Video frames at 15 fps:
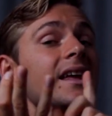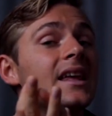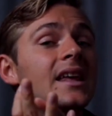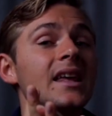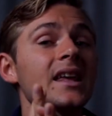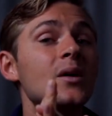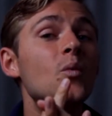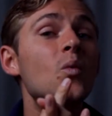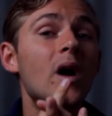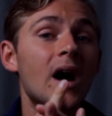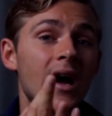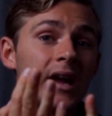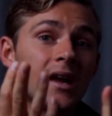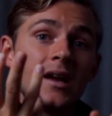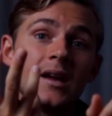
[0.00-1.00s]

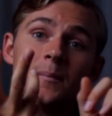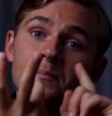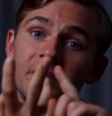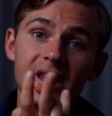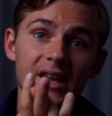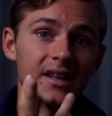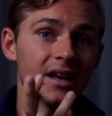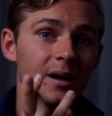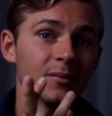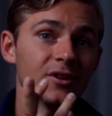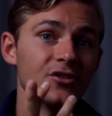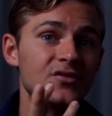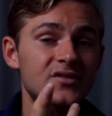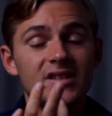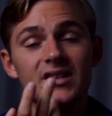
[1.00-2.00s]
EY,
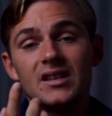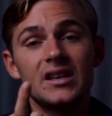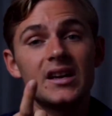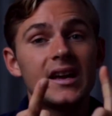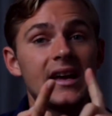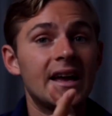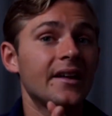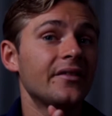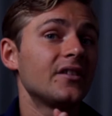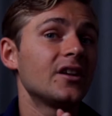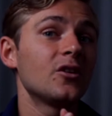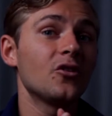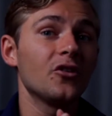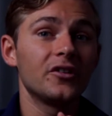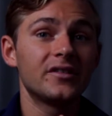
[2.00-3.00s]
PwC and
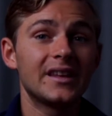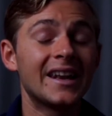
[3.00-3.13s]
Deloitte,